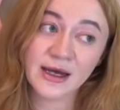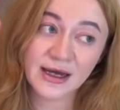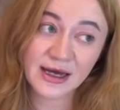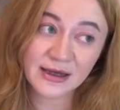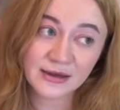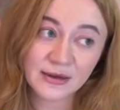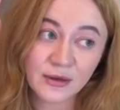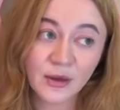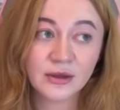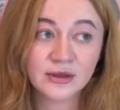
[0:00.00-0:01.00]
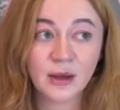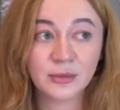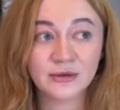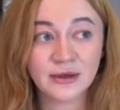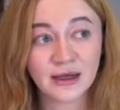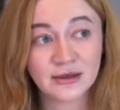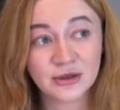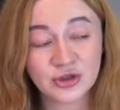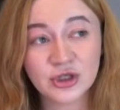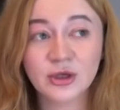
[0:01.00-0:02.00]
and on top of that, the
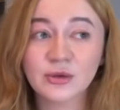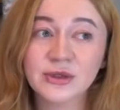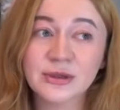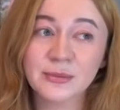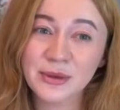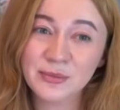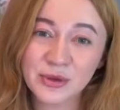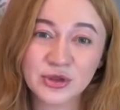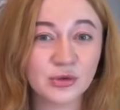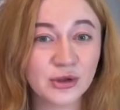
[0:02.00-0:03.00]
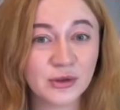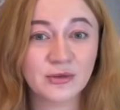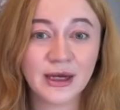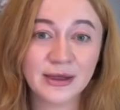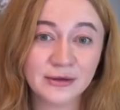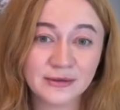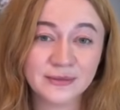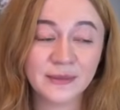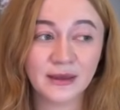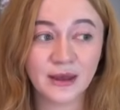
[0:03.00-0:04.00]
geo is a bit peculiar, right?
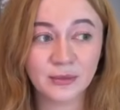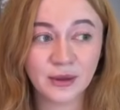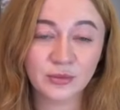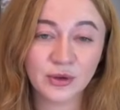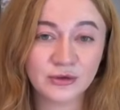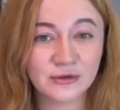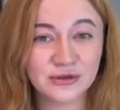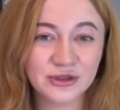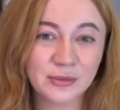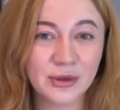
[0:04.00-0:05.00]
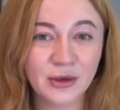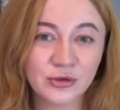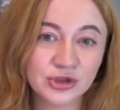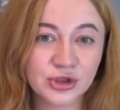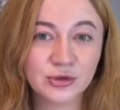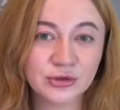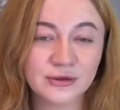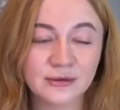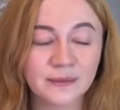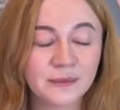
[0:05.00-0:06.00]
I mean, well, some narrow geos,
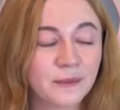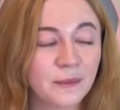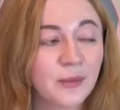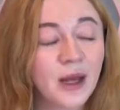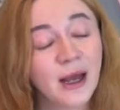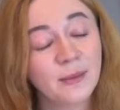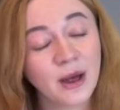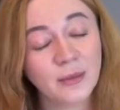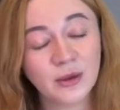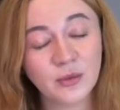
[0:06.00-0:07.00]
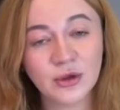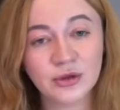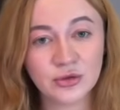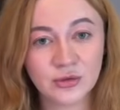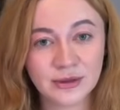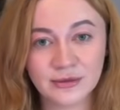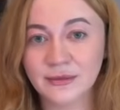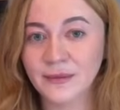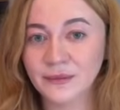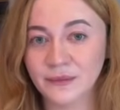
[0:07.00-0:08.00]
well, I probably wouldn't do it.
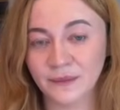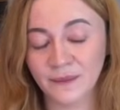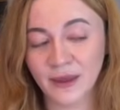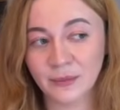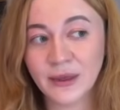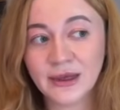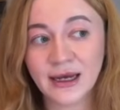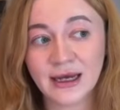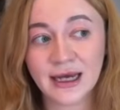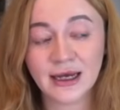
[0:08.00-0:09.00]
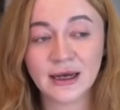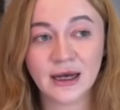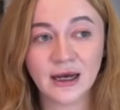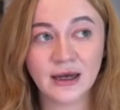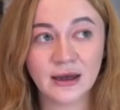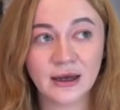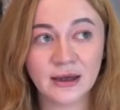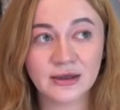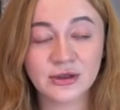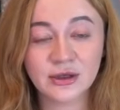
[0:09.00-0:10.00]
But then again,
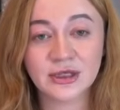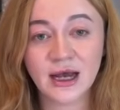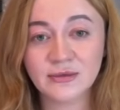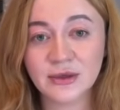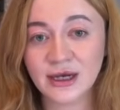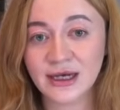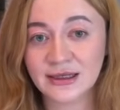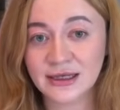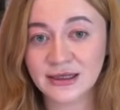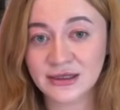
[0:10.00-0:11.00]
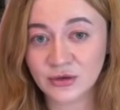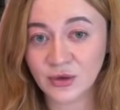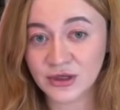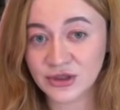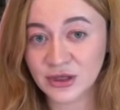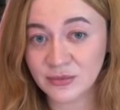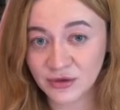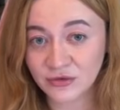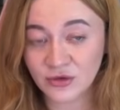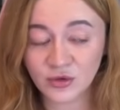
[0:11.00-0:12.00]
search advertising is quite cheap
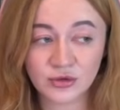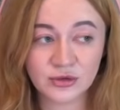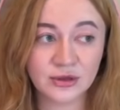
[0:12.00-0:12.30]
if you don't